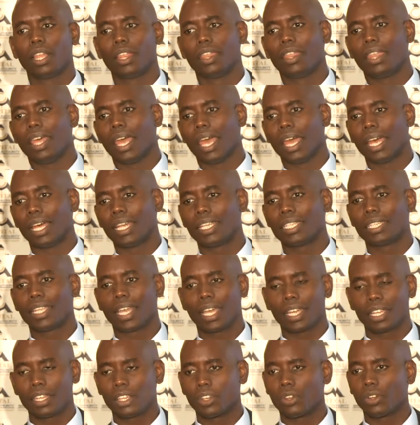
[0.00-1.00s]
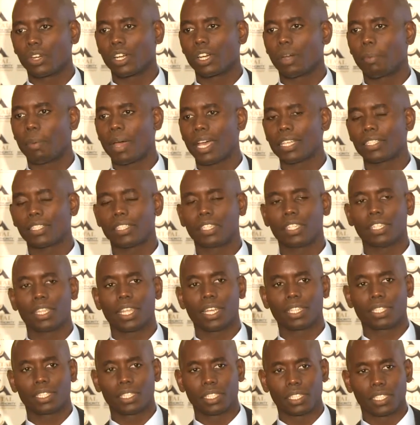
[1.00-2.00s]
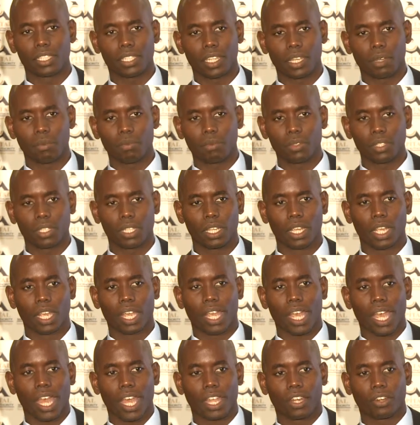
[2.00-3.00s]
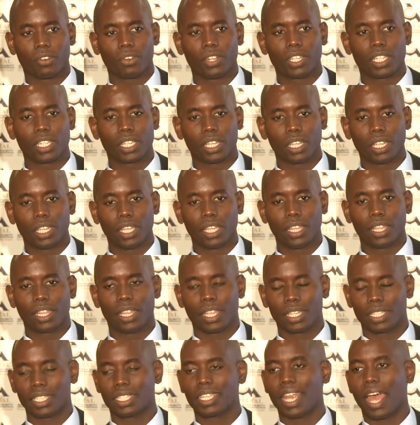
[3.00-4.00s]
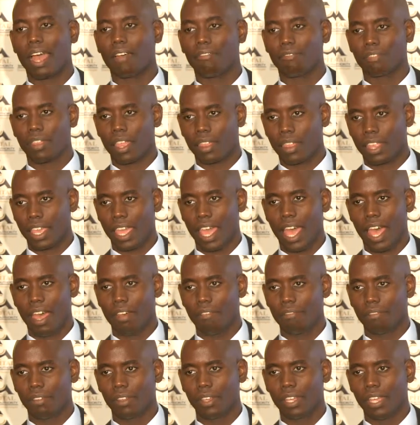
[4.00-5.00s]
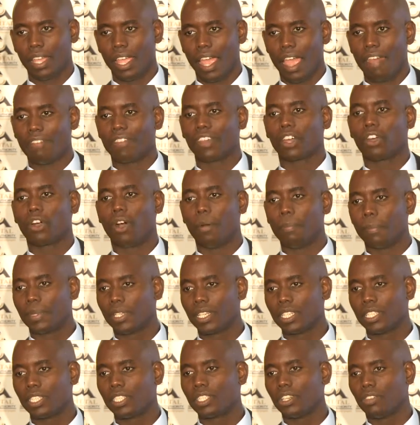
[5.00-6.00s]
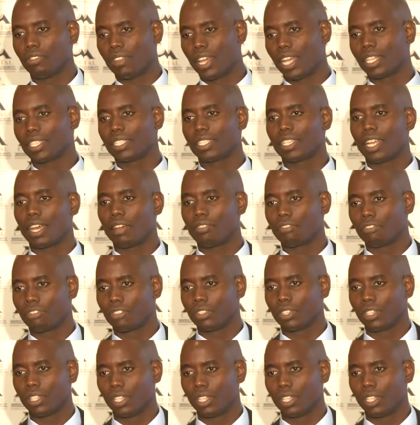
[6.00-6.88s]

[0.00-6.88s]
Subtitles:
their technical capacity, their systems, and critically, the staff that they have and the competency of that staff.